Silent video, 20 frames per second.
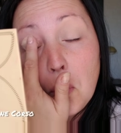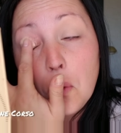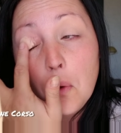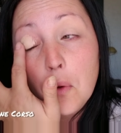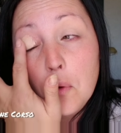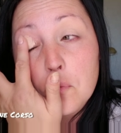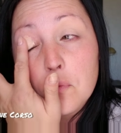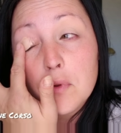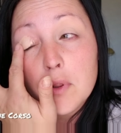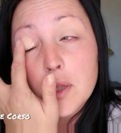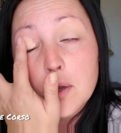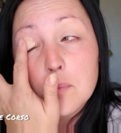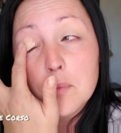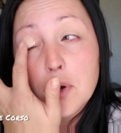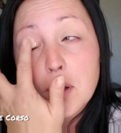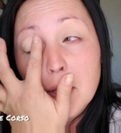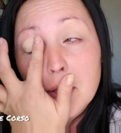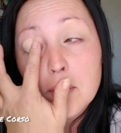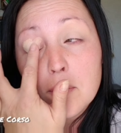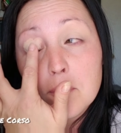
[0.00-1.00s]
Hopefully I'm
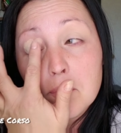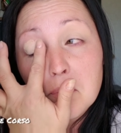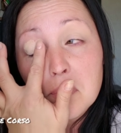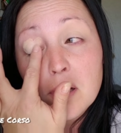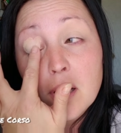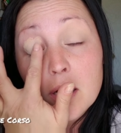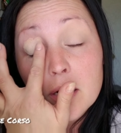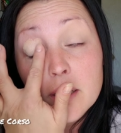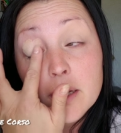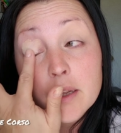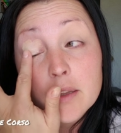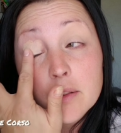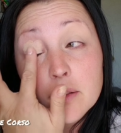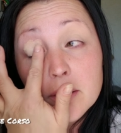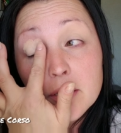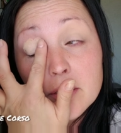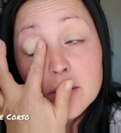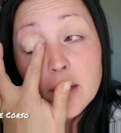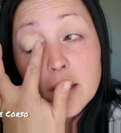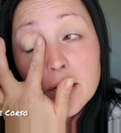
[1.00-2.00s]
not blocking
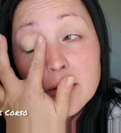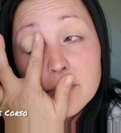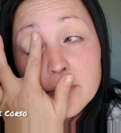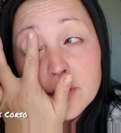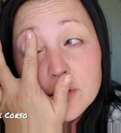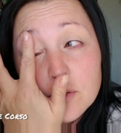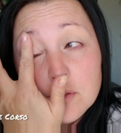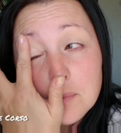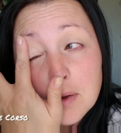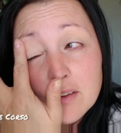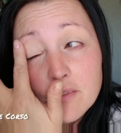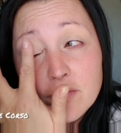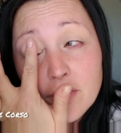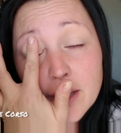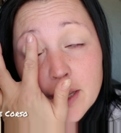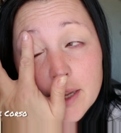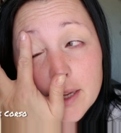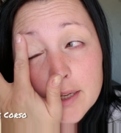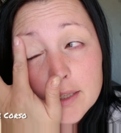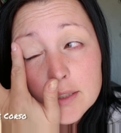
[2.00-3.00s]
the entire view of my
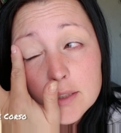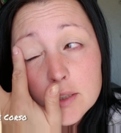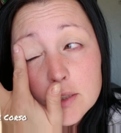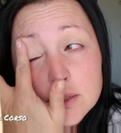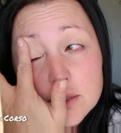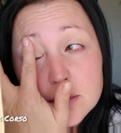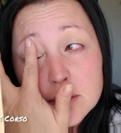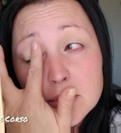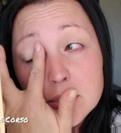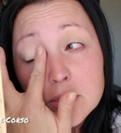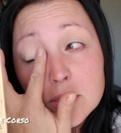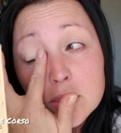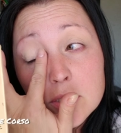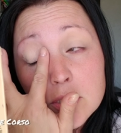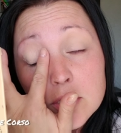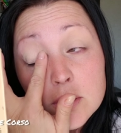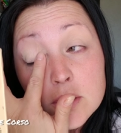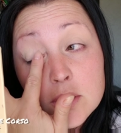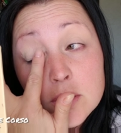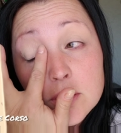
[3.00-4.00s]
face.
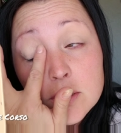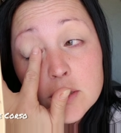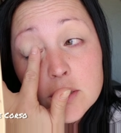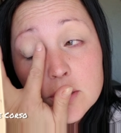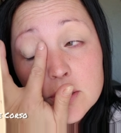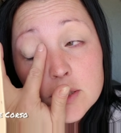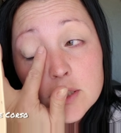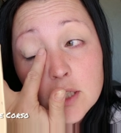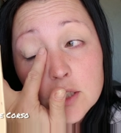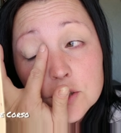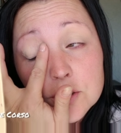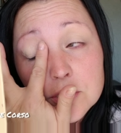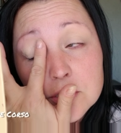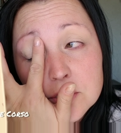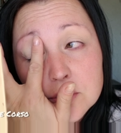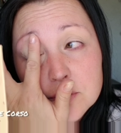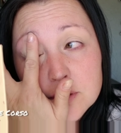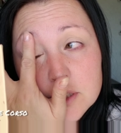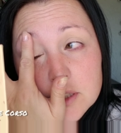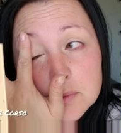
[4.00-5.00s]
This is such a
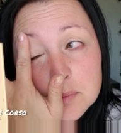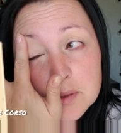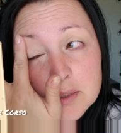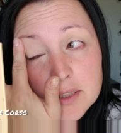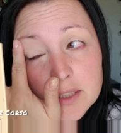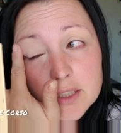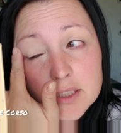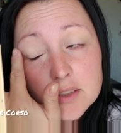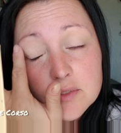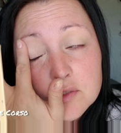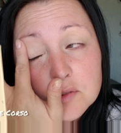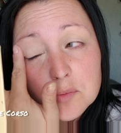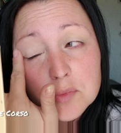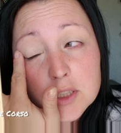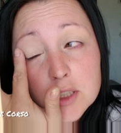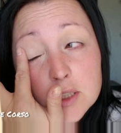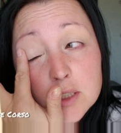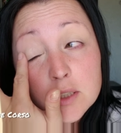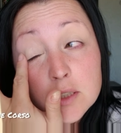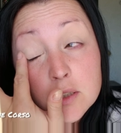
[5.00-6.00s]
new experience for
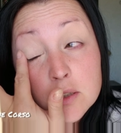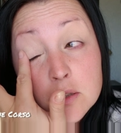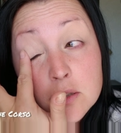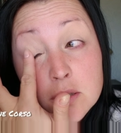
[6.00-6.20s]
me.